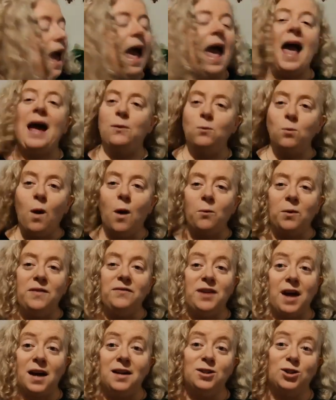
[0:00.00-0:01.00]
And what we've
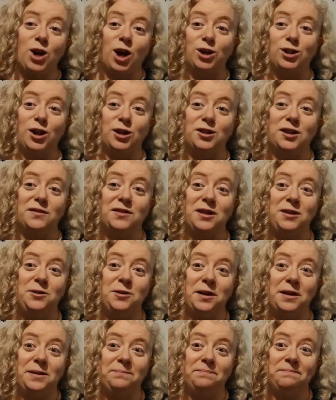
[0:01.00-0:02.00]
done is talked ourselves
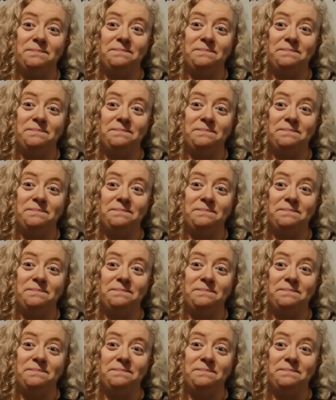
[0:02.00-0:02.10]
into it.